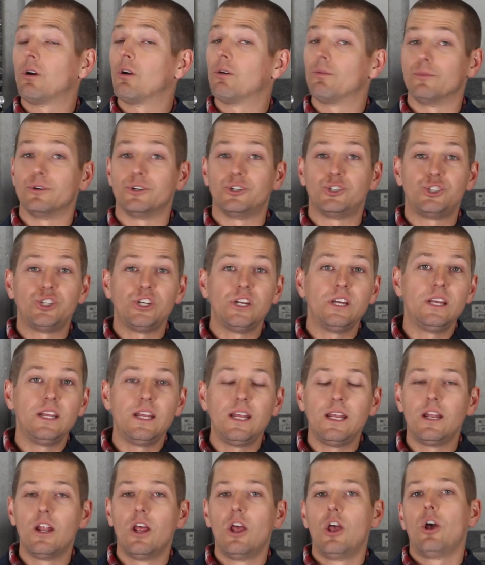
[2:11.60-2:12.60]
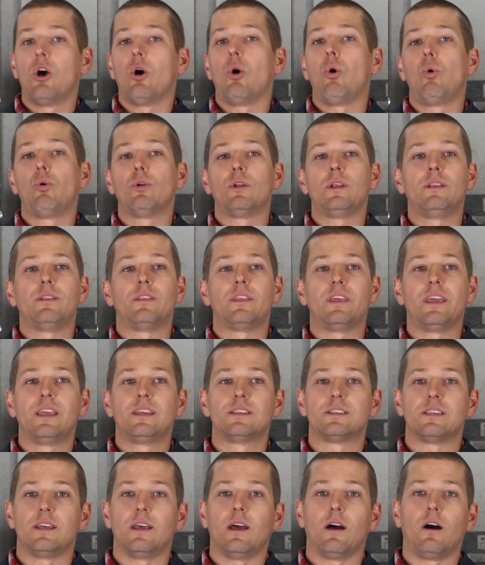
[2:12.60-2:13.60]
or machining, holding
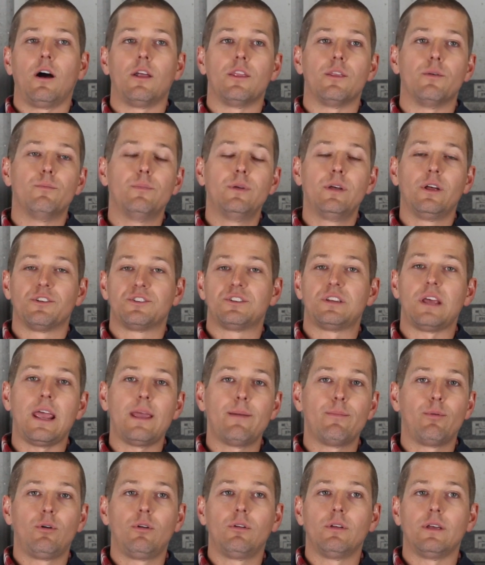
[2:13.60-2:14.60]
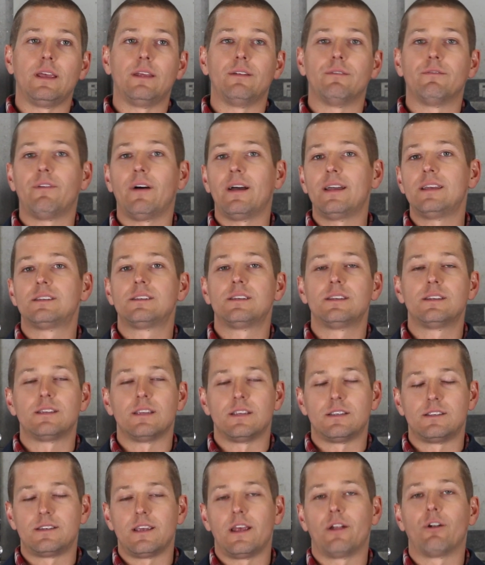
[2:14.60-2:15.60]
things on the mill table, in vices,
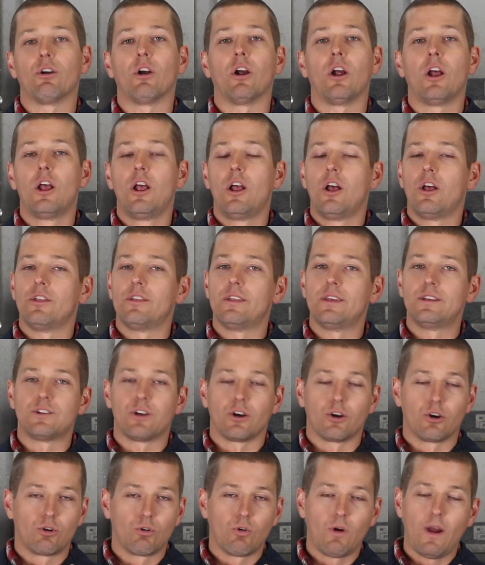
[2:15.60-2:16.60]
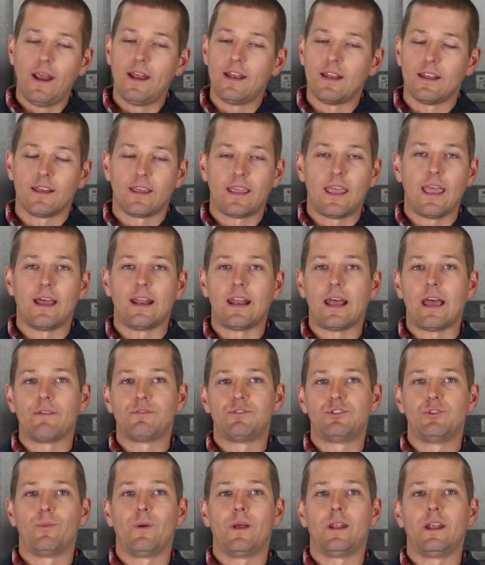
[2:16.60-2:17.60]
et cetera. These are great, can't
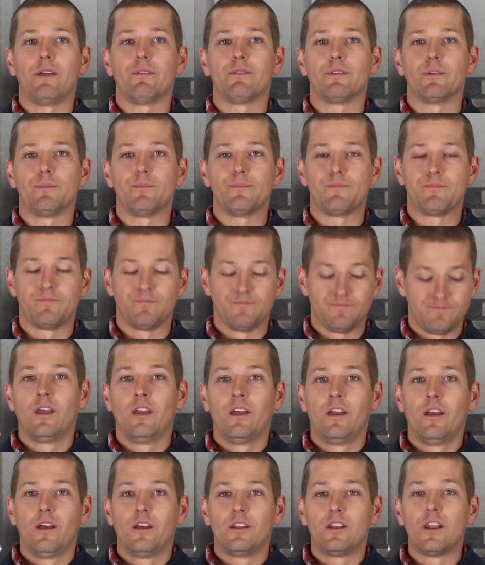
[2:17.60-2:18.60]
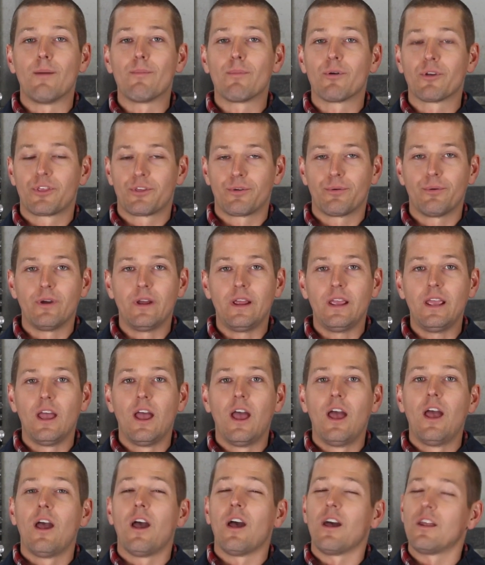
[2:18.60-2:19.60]
have too many of them. Number three,
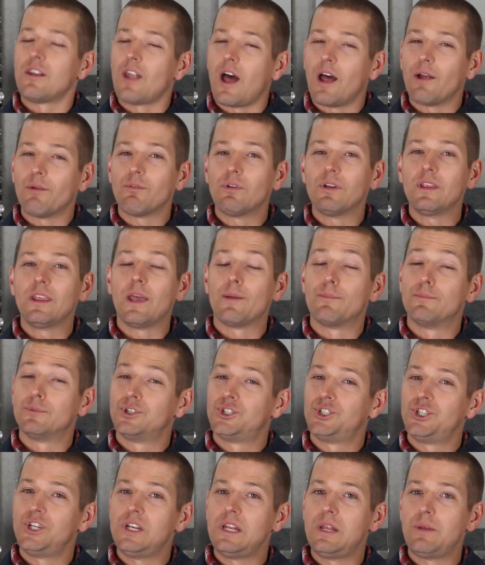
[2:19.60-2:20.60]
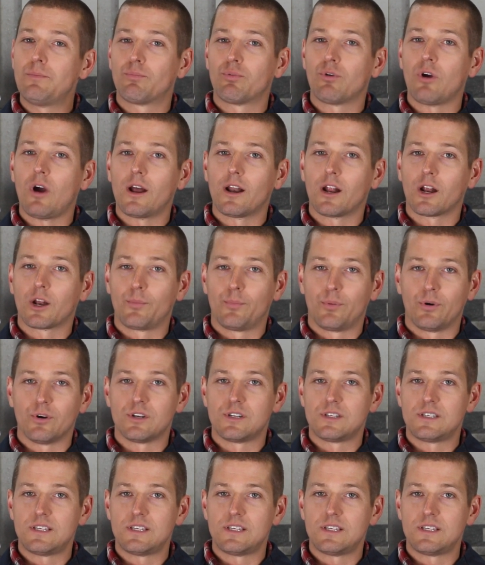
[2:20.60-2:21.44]
not really a machining product per